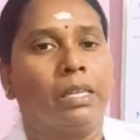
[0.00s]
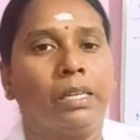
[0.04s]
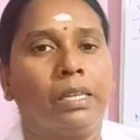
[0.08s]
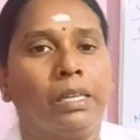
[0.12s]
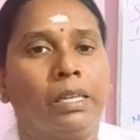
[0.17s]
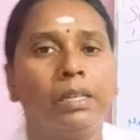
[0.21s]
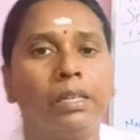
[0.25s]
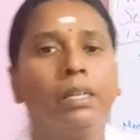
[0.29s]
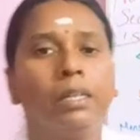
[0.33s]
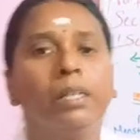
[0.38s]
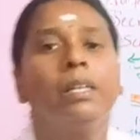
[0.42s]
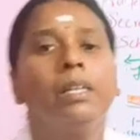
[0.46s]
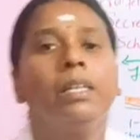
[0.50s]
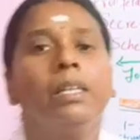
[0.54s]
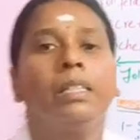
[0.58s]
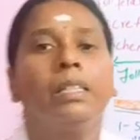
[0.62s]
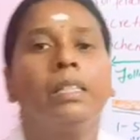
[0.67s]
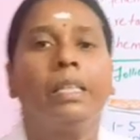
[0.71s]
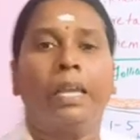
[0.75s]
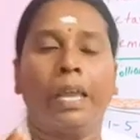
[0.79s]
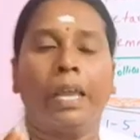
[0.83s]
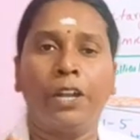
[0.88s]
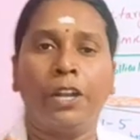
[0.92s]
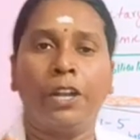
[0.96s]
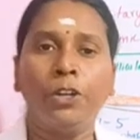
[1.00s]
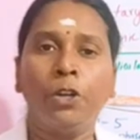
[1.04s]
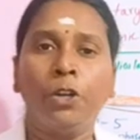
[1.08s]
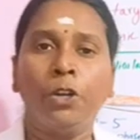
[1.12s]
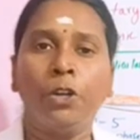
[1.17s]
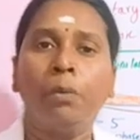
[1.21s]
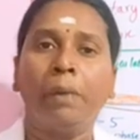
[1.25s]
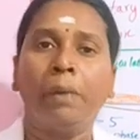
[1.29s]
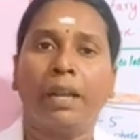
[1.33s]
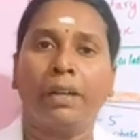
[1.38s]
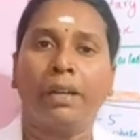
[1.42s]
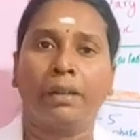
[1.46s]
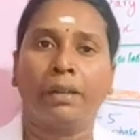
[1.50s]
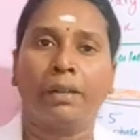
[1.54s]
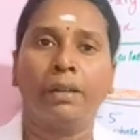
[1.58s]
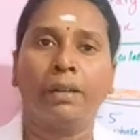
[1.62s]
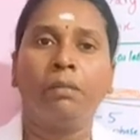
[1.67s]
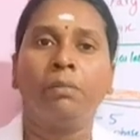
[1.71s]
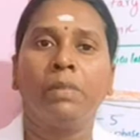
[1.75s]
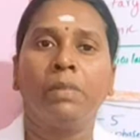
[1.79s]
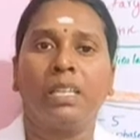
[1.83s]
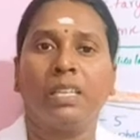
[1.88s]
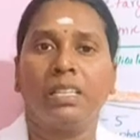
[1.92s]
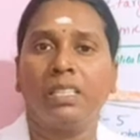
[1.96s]
Here the
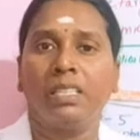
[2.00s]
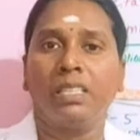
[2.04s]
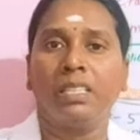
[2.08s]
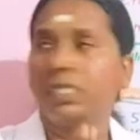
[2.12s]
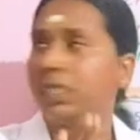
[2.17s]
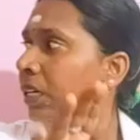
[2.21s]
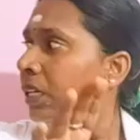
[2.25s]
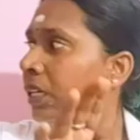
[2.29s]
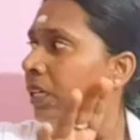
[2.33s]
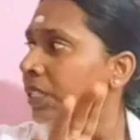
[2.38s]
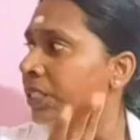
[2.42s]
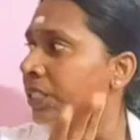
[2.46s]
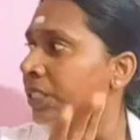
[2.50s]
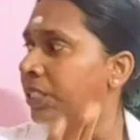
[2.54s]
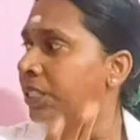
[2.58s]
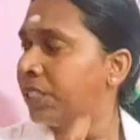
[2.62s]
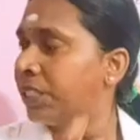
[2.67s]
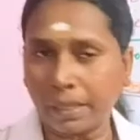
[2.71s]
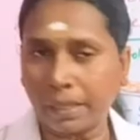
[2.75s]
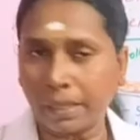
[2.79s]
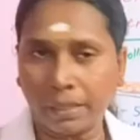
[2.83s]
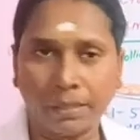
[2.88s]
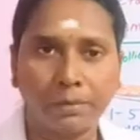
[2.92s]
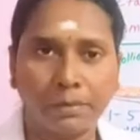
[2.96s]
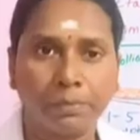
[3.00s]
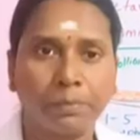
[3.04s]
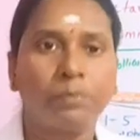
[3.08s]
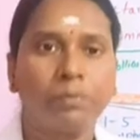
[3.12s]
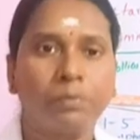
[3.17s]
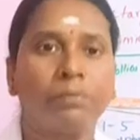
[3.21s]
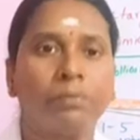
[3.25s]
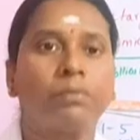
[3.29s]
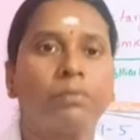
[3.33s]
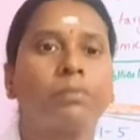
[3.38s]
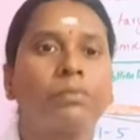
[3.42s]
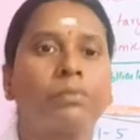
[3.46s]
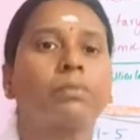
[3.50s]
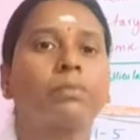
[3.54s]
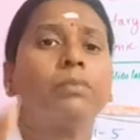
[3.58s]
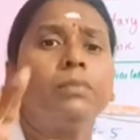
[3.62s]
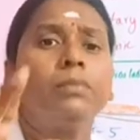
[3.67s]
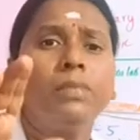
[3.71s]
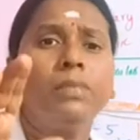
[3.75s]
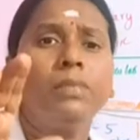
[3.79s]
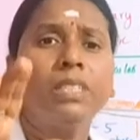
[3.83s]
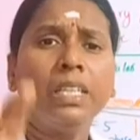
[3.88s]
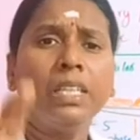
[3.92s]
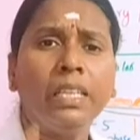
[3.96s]
endometrium is shed
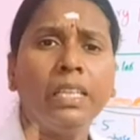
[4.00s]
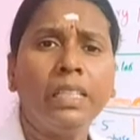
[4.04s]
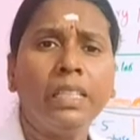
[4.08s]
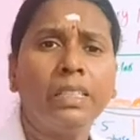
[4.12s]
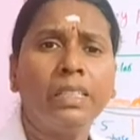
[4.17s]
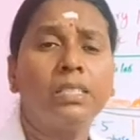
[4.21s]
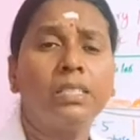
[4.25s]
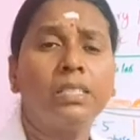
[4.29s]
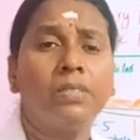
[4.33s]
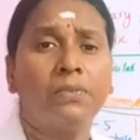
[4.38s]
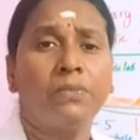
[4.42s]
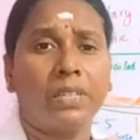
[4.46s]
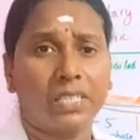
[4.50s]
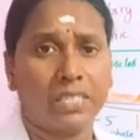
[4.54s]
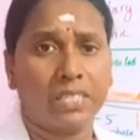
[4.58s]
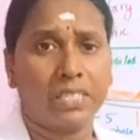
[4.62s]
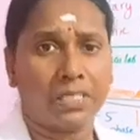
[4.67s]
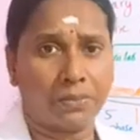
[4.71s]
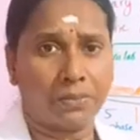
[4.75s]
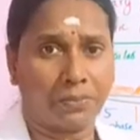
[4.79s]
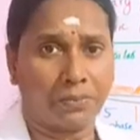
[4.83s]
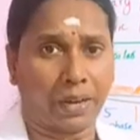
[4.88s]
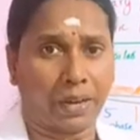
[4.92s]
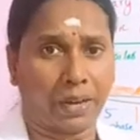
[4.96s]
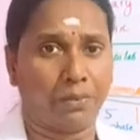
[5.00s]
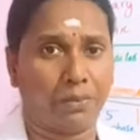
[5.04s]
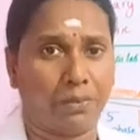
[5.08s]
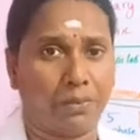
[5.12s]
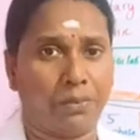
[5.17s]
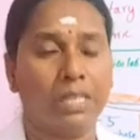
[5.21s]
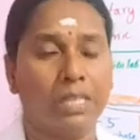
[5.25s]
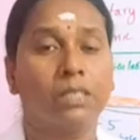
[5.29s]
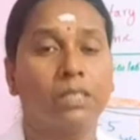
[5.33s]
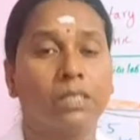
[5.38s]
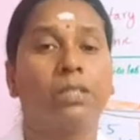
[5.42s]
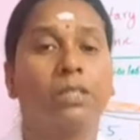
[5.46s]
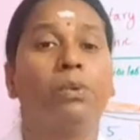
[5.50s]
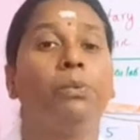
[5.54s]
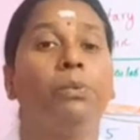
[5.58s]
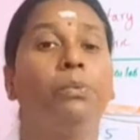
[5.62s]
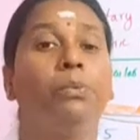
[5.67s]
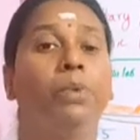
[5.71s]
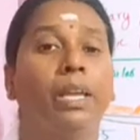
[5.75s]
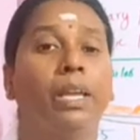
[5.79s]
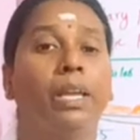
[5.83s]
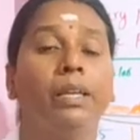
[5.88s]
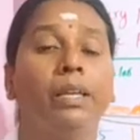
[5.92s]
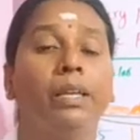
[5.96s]
in this first 5 days
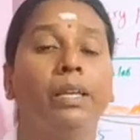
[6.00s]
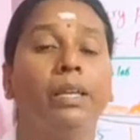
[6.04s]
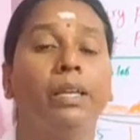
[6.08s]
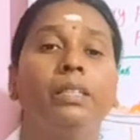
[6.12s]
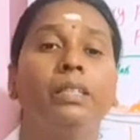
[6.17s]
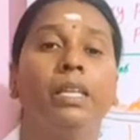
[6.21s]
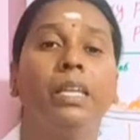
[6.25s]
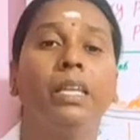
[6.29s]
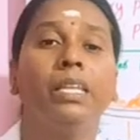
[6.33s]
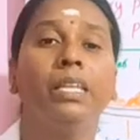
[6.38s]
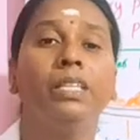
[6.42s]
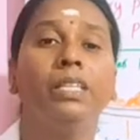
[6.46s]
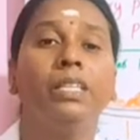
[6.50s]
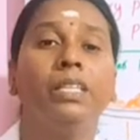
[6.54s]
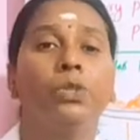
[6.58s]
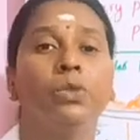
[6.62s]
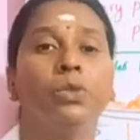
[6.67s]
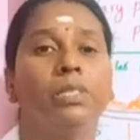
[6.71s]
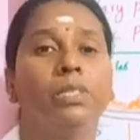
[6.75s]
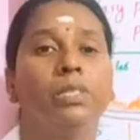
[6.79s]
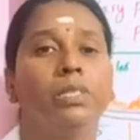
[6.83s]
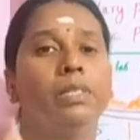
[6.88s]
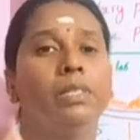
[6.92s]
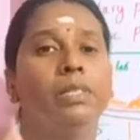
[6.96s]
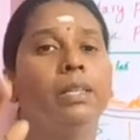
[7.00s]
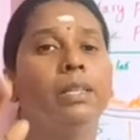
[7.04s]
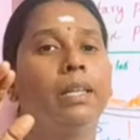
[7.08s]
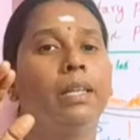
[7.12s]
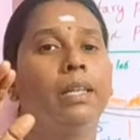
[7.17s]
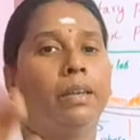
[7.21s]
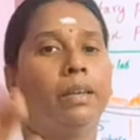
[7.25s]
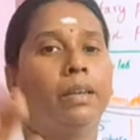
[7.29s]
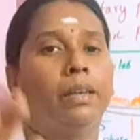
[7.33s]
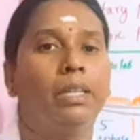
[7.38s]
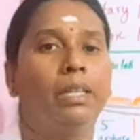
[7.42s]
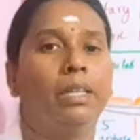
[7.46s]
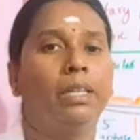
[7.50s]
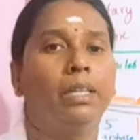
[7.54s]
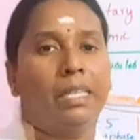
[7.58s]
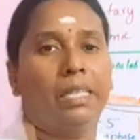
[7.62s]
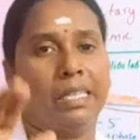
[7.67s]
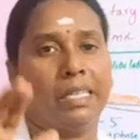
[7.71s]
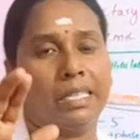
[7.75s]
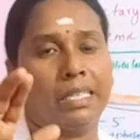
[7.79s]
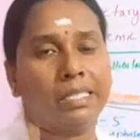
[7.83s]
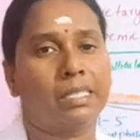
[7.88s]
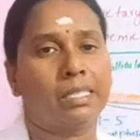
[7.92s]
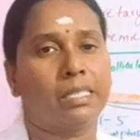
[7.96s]
where the estrogen level
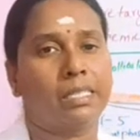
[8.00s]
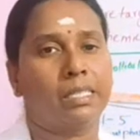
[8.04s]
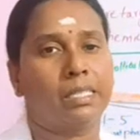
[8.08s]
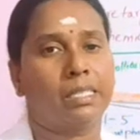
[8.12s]
is